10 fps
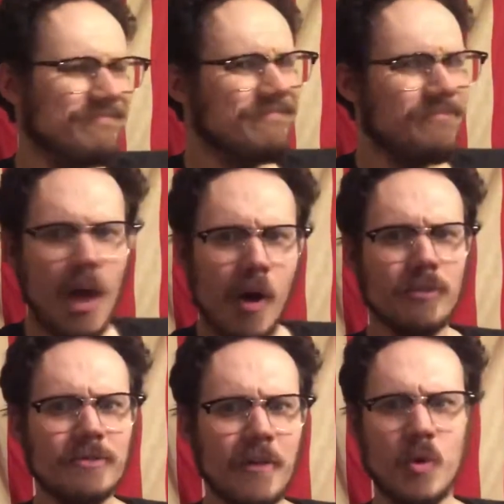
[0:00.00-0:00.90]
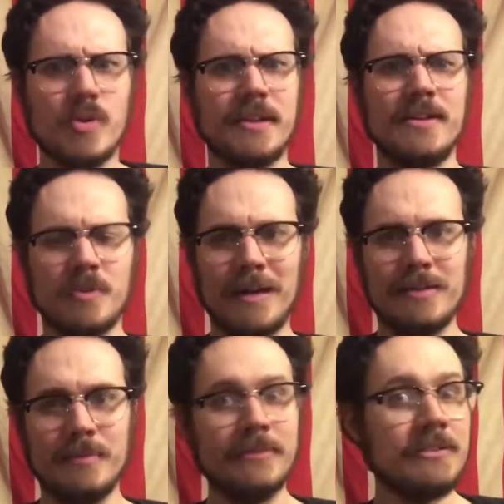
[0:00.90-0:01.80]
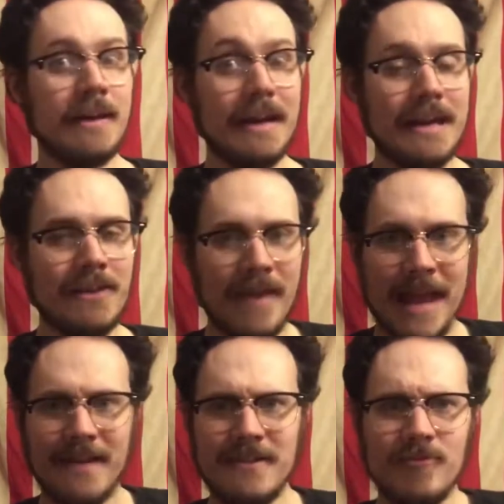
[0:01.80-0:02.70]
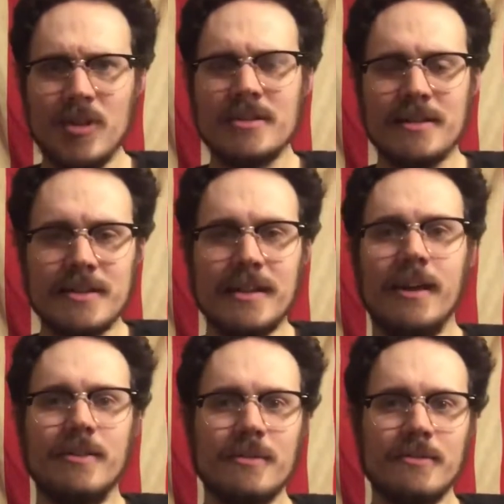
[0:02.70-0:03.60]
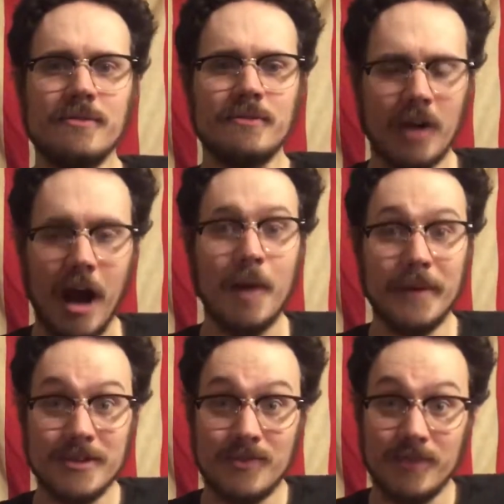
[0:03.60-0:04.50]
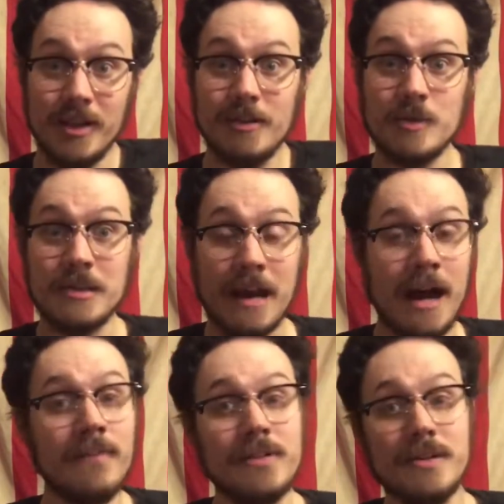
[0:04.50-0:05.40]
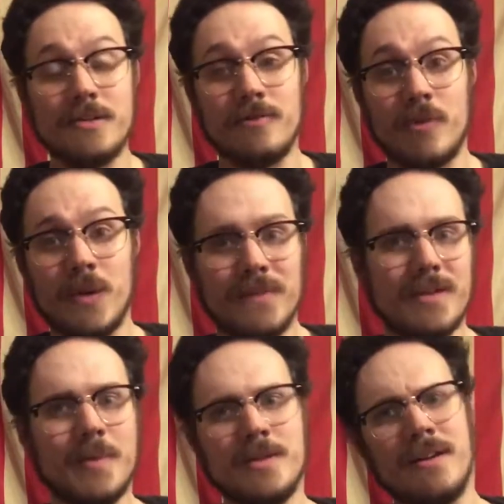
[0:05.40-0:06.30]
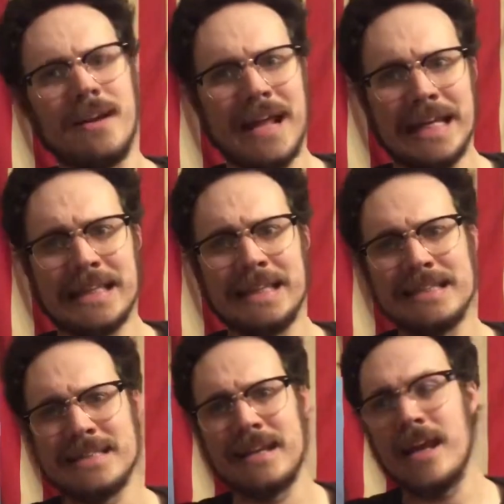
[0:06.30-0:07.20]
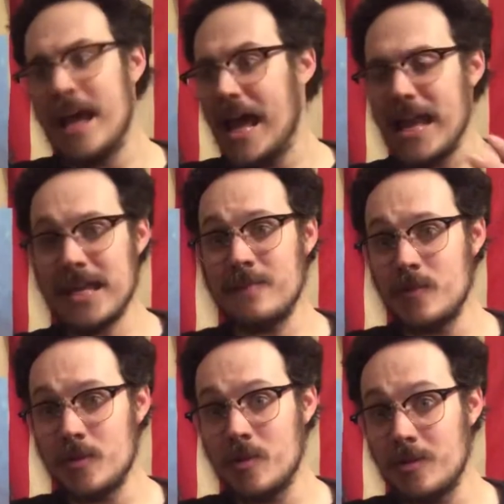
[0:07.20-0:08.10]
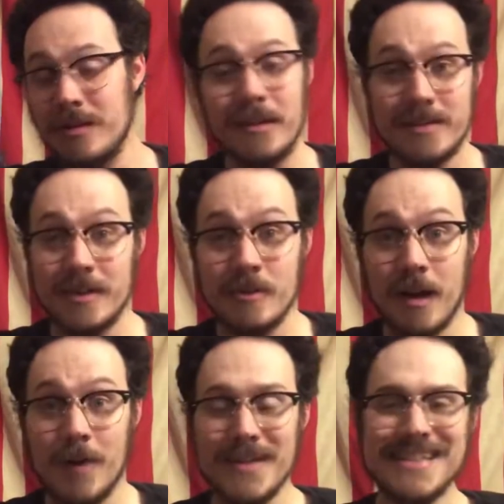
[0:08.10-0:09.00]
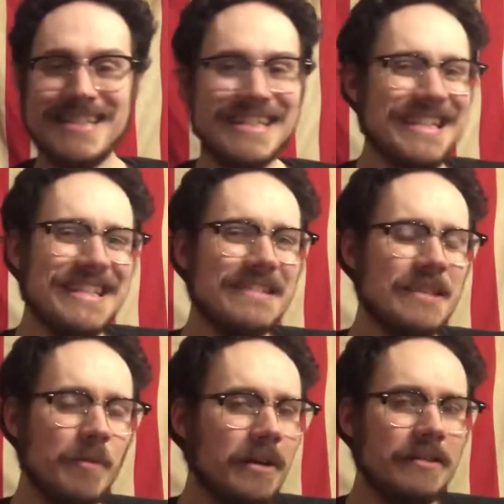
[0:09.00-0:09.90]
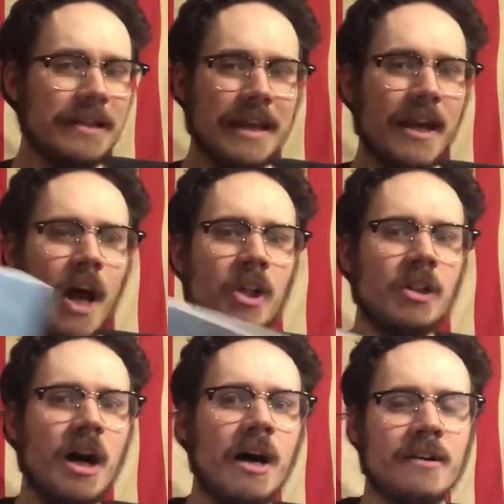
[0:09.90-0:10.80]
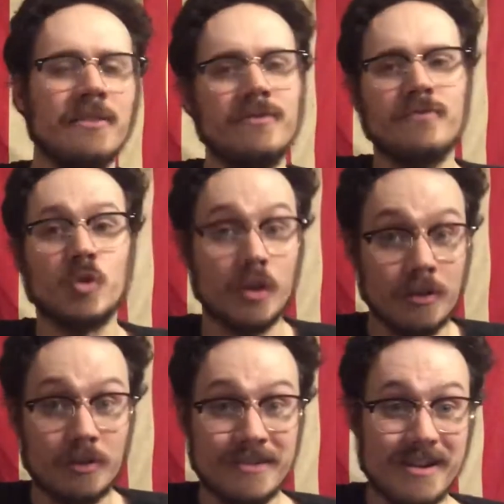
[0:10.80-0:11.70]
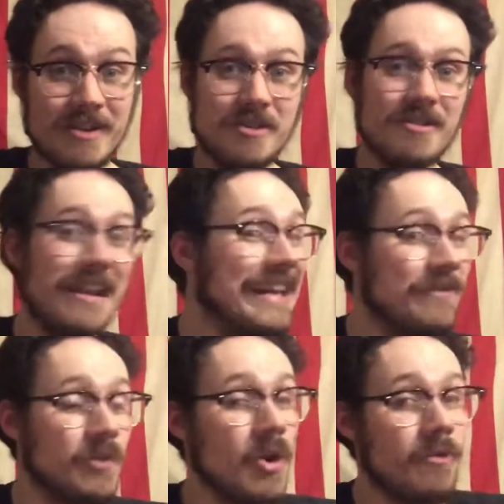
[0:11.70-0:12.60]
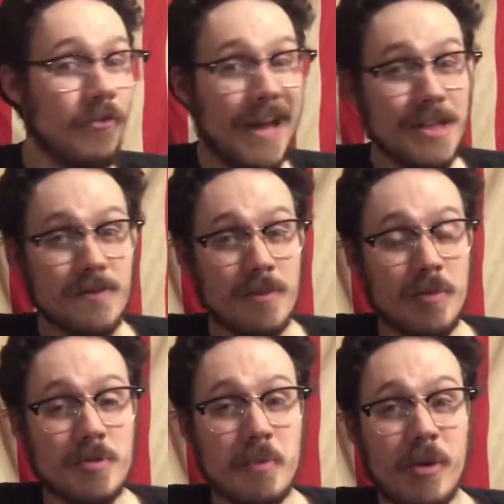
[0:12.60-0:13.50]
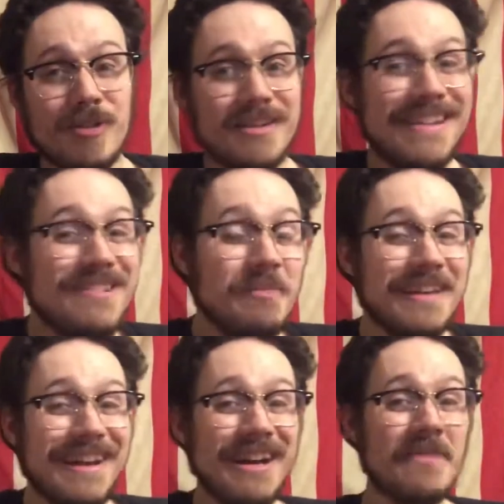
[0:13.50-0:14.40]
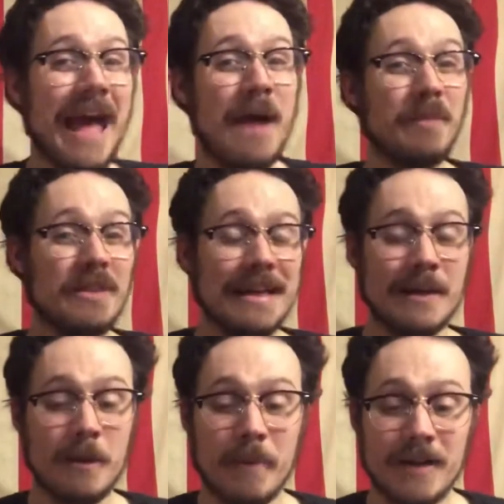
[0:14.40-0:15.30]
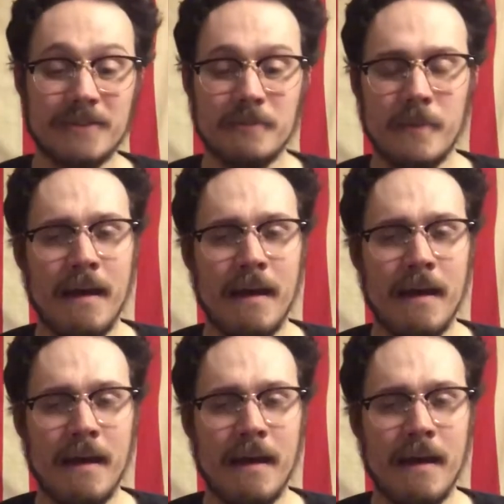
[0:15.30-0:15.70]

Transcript: No, of course it has the right to be that. If any of these Nintendo comics videos that I've done so far have demonstrated anything, is that even though the Nintendo comics didn't typically get a lot of critical attention, and even though fans for the most part tended to be kind of apathetic about them,